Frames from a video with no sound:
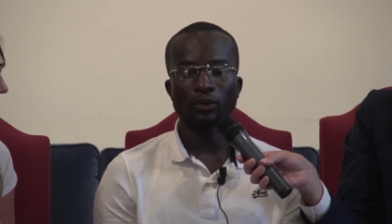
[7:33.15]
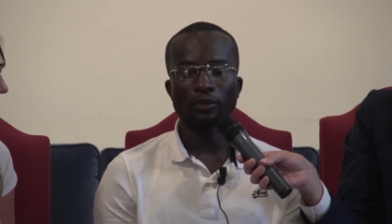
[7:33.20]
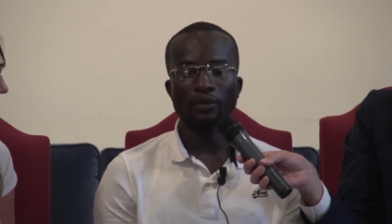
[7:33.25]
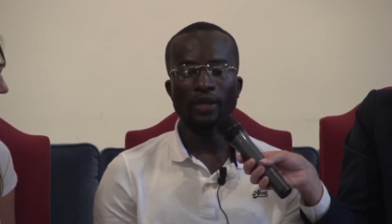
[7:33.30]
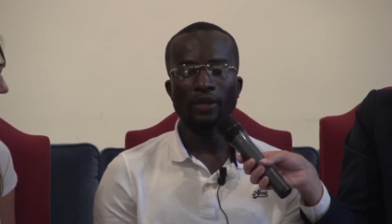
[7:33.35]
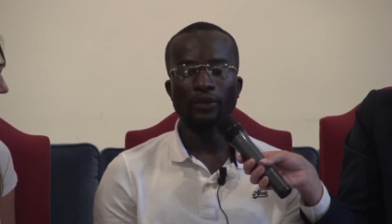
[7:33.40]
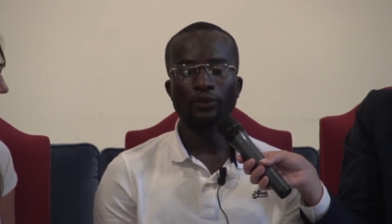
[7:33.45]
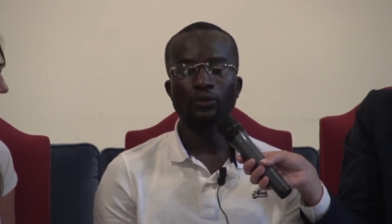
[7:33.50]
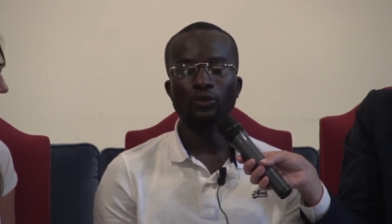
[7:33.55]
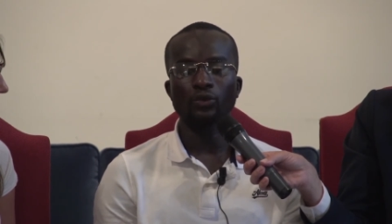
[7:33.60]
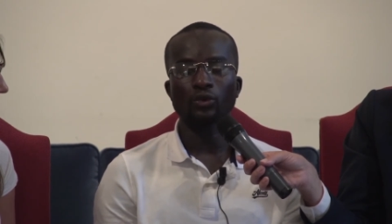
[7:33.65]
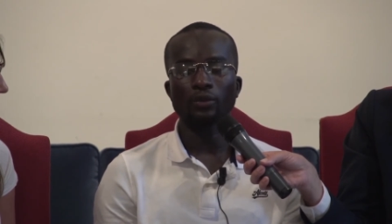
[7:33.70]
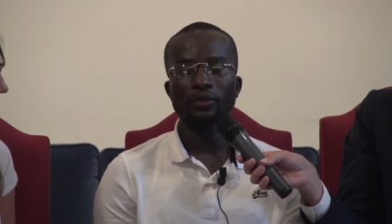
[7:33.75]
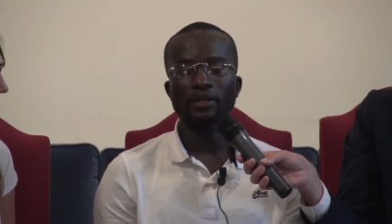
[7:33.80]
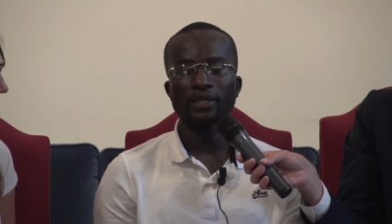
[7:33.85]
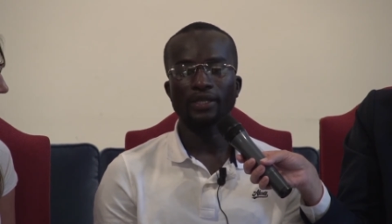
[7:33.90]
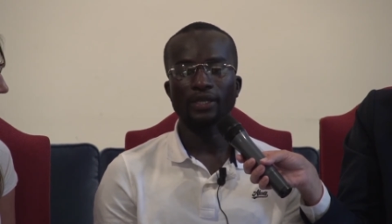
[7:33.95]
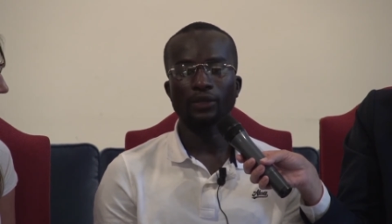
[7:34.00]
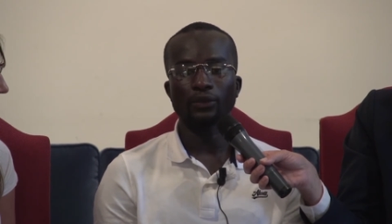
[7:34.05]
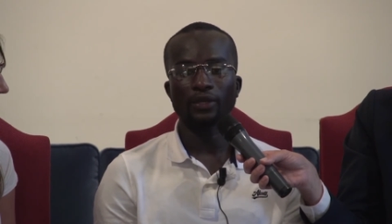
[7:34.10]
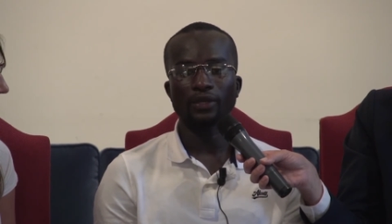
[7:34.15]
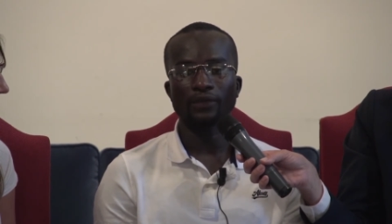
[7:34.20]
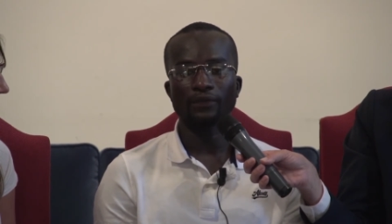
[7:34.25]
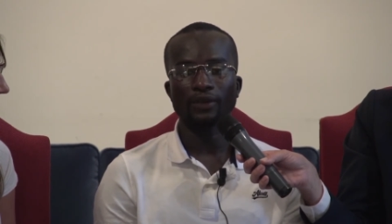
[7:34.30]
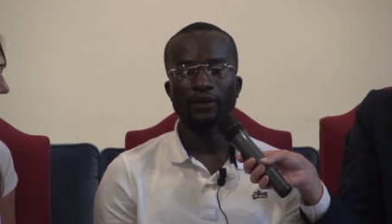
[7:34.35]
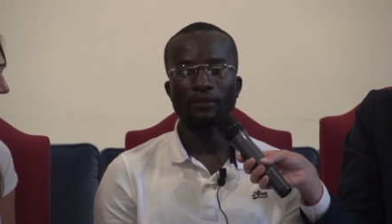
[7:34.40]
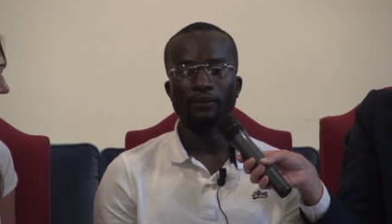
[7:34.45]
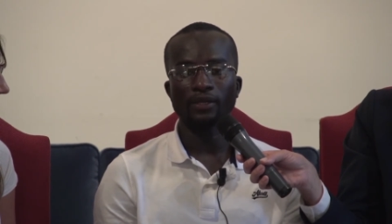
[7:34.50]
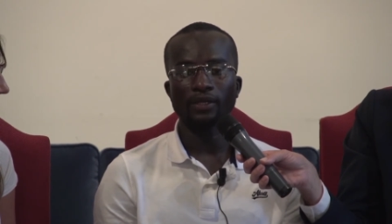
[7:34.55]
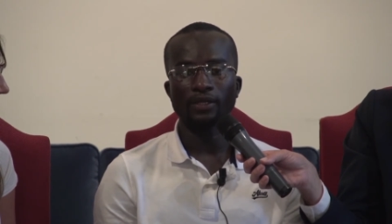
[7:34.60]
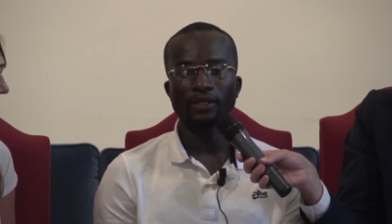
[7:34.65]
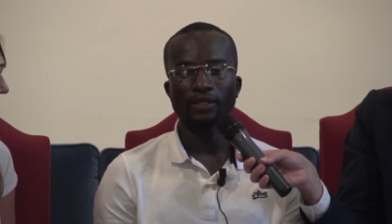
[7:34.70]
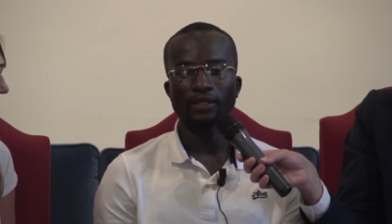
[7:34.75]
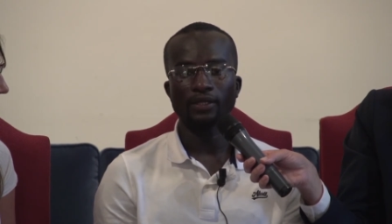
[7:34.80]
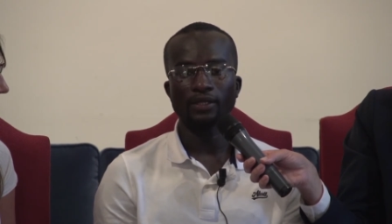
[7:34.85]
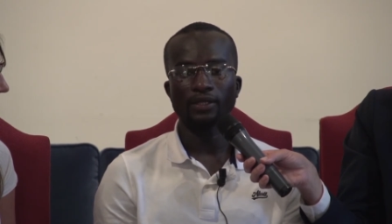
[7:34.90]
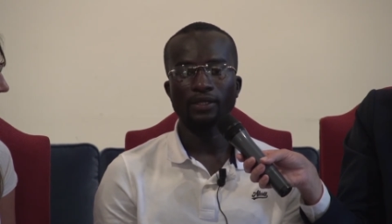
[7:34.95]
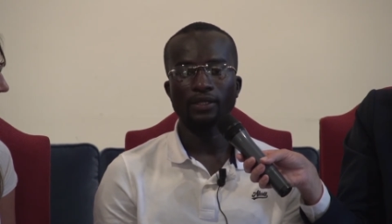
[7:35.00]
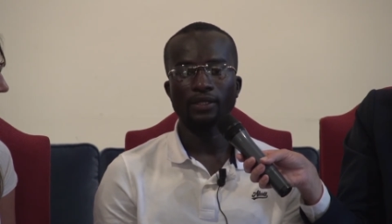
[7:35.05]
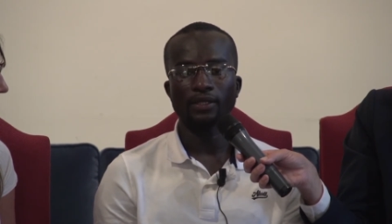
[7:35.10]
I do communicate with the family
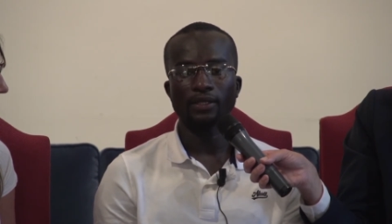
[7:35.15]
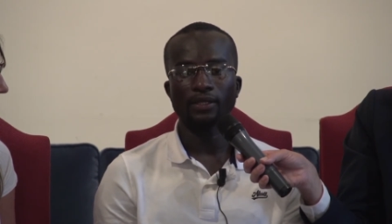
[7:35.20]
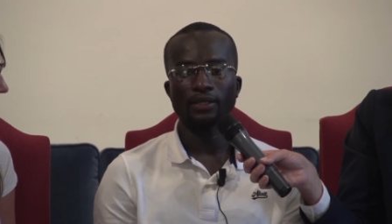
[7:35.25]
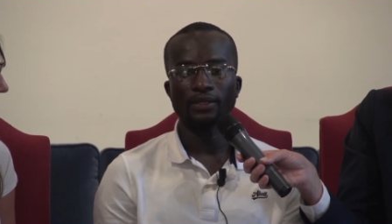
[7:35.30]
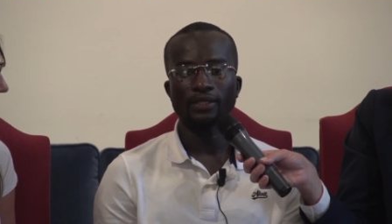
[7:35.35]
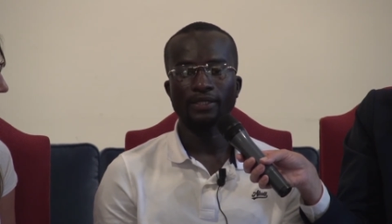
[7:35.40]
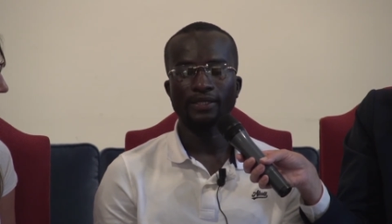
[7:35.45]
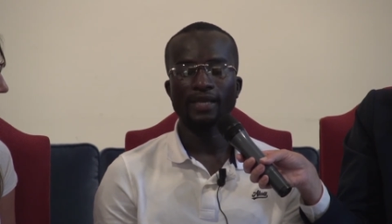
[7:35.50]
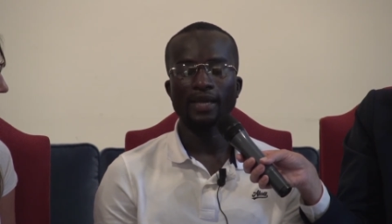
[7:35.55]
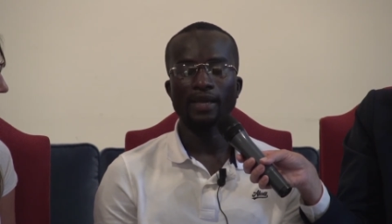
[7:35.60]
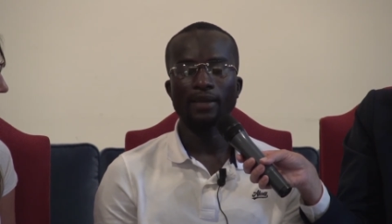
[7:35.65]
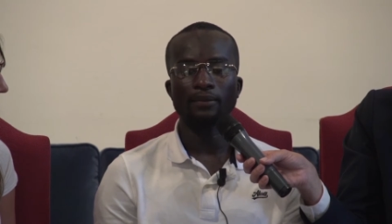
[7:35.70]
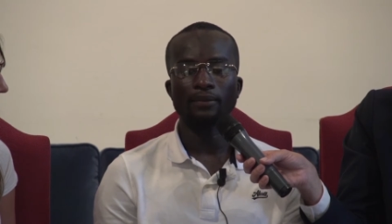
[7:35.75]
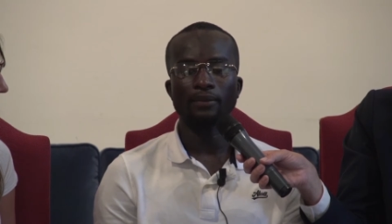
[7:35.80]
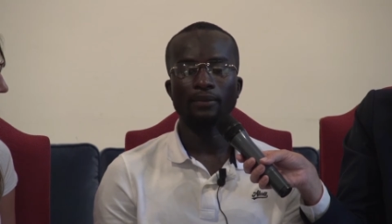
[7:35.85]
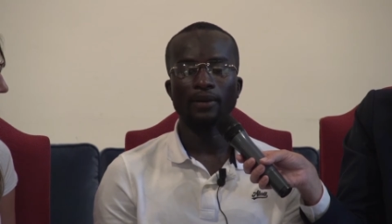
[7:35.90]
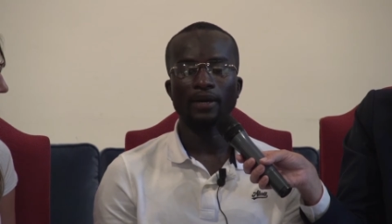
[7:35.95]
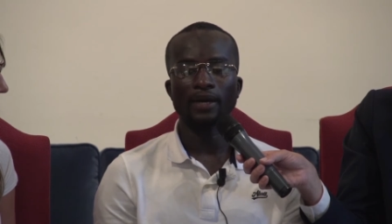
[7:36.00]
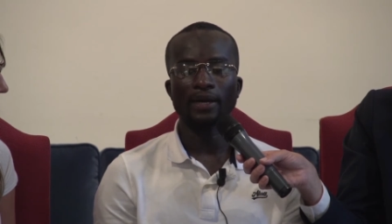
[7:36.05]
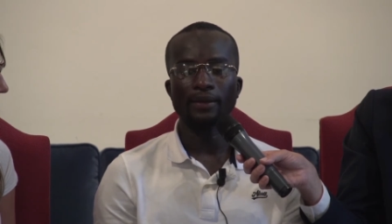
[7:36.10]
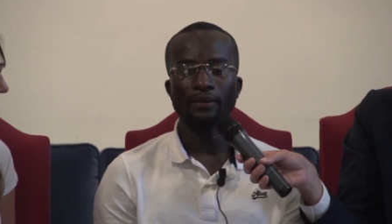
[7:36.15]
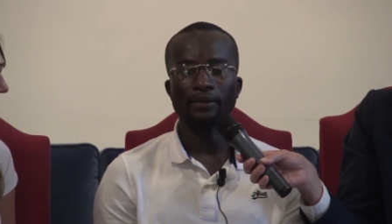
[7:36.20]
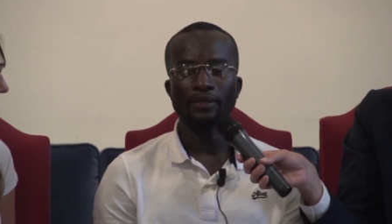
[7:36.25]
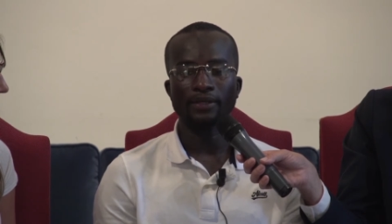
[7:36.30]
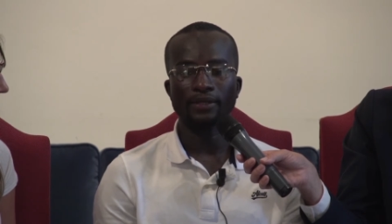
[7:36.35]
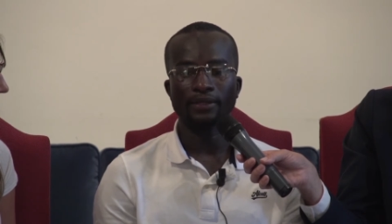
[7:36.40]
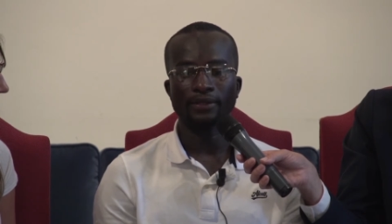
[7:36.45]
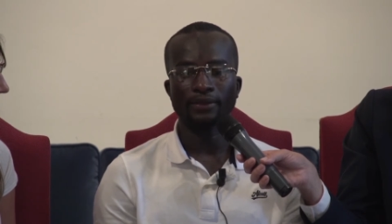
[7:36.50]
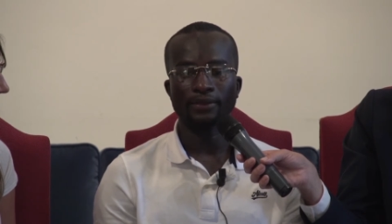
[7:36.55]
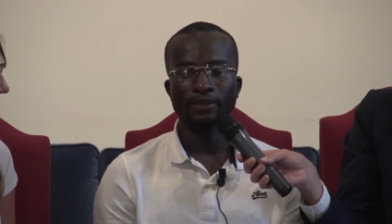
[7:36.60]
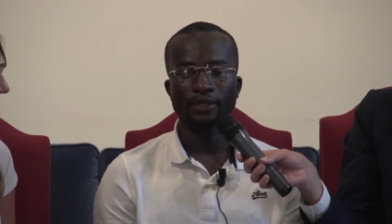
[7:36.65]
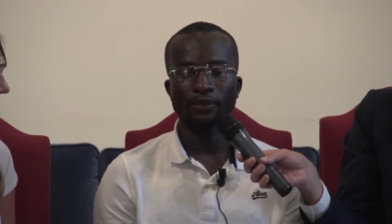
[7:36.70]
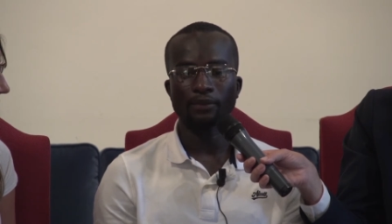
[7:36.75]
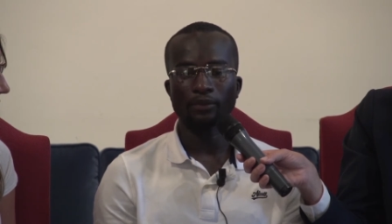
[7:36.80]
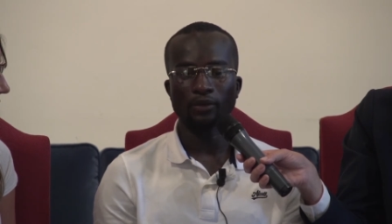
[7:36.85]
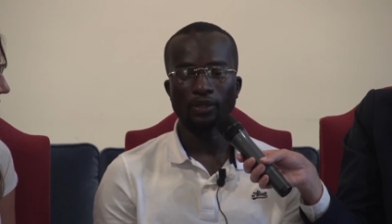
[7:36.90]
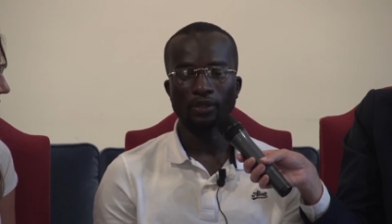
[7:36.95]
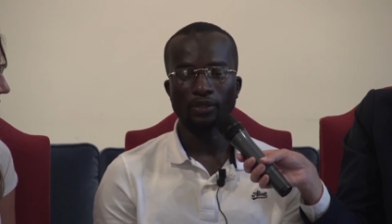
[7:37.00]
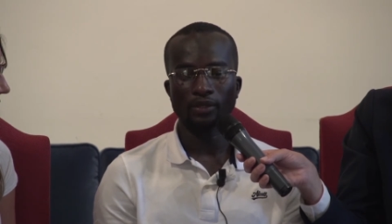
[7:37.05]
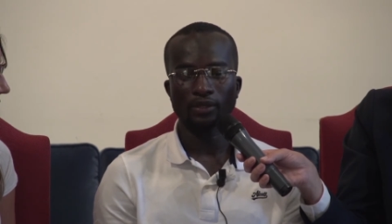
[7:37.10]
the time I'm in
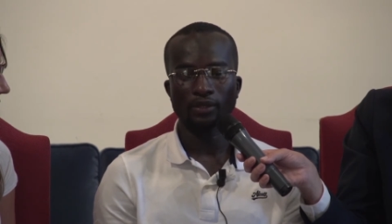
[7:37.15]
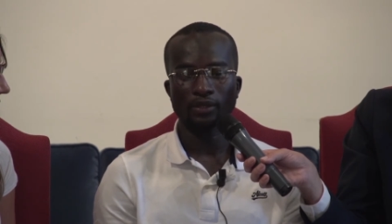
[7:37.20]
Tripoli.